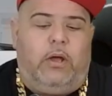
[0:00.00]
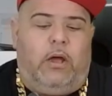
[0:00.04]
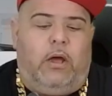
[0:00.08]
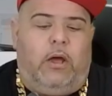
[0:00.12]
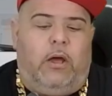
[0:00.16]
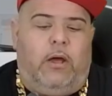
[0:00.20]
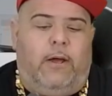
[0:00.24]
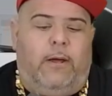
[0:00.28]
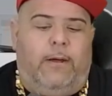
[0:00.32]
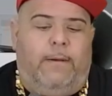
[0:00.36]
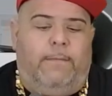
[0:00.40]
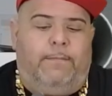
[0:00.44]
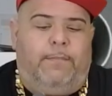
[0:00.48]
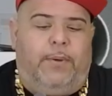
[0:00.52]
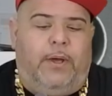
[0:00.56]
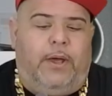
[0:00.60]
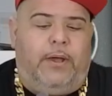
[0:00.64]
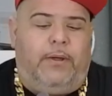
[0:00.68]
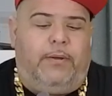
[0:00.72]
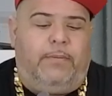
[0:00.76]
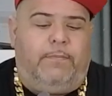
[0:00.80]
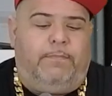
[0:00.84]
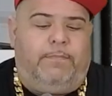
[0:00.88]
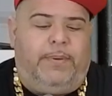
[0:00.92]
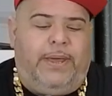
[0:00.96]

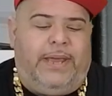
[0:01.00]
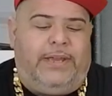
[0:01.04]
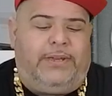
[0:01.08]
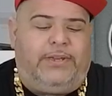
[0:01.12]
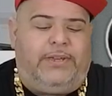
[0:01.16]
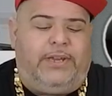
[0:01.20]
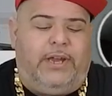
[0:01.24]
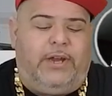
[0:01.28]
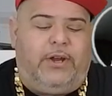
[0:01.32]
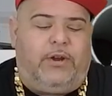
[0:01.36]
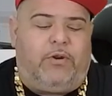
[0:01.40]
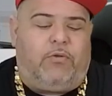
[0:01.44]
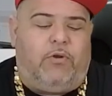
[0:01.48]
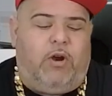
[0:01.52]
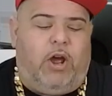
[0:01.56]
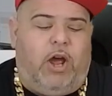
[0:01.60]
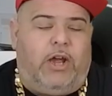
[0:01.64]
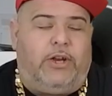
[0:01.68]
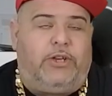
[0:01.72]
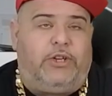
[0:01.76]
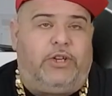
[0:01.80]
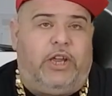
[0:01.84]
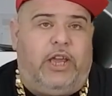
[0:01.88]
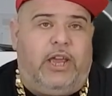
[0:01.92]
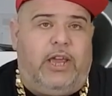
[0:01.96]
But Basshead
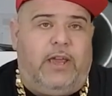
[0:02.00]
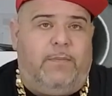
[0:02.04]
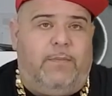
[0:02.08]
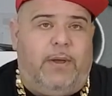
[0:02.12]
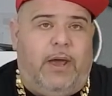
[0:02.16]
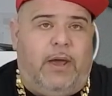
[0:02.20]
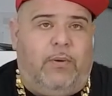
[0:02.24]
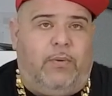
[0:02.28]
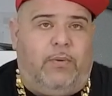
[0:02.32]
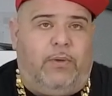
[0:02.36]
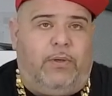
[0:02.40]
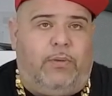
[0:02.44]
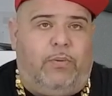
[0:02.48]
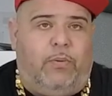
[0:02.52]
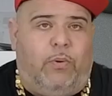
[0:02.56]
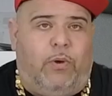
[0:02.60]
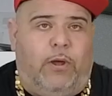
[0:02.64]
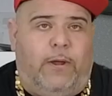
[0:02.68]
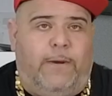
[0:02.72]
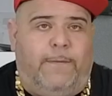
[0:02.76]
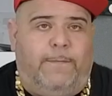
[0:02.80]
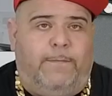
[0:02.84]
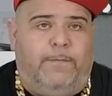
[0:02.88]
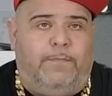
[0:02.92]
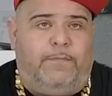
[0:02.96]
Garage came out with
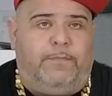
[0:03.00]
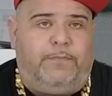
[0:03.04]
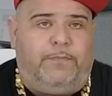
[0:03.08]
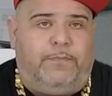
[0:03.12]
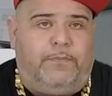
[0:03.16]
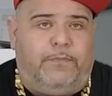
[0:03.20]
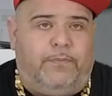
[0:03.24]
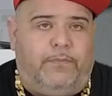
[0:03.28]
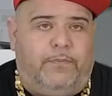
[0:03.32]
one.